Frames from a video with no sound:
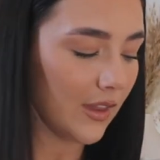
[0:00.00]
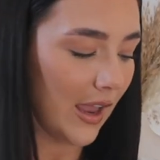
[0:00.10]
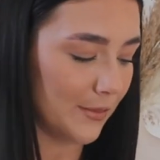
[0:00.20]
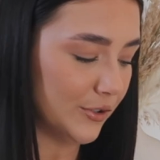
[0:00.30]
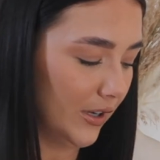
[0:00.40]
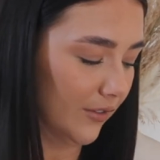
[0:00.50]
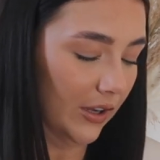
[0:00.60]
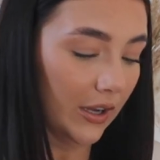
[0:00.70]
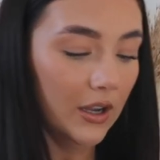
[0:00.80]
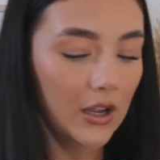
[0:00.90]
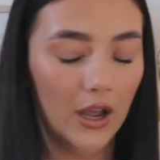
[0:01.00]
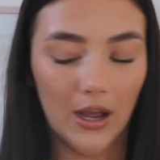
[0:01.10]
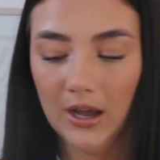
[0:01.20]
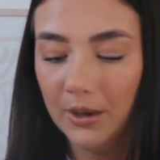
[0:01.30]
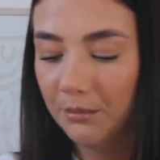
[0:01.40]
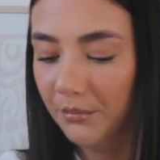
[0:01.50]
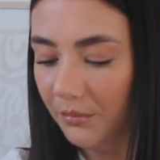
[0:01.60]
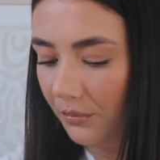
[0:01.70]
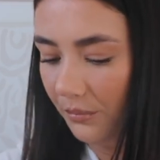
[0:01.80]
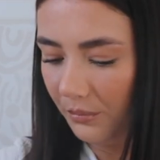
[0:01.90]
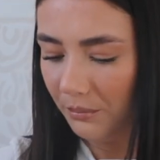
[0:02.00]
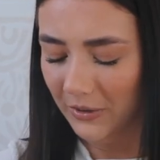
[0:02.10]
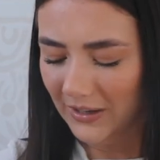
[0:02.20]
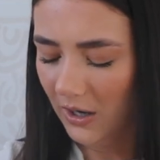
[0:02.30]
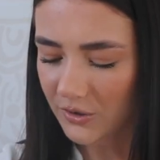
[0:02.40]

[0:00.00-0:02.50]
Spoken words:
Absolutely love it. But yeah,